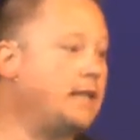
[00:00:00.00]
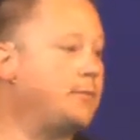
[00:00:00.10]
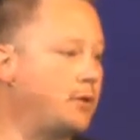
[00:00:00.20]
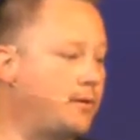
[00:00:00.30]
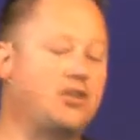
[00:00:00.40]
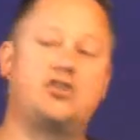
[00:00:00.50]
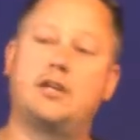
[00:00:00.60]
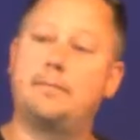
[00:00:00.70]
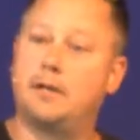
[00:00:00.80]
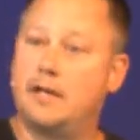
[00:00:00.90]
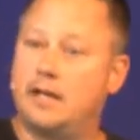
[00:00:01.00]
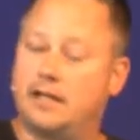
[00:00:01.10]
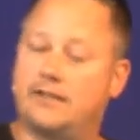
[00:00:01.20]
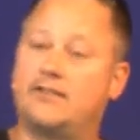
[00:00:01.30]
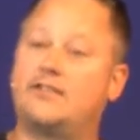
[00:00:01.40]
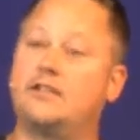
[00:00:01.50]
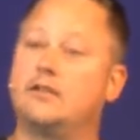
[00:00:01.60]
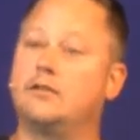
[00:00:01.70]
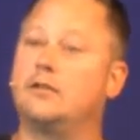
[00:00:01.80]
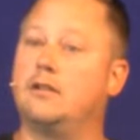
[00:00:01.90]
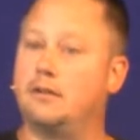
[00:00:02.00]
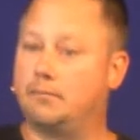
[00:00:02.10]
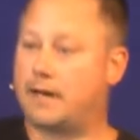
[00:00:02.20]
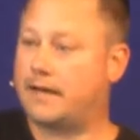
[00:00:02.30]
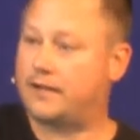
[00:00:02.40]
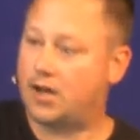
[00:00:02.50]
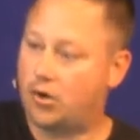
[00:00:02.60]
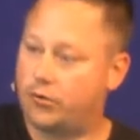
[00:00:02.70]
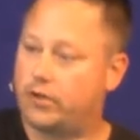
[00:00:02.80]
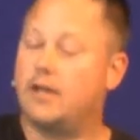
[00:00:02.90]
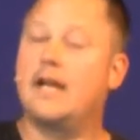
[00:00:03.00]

You put them on a ship, it's sealed by the owner.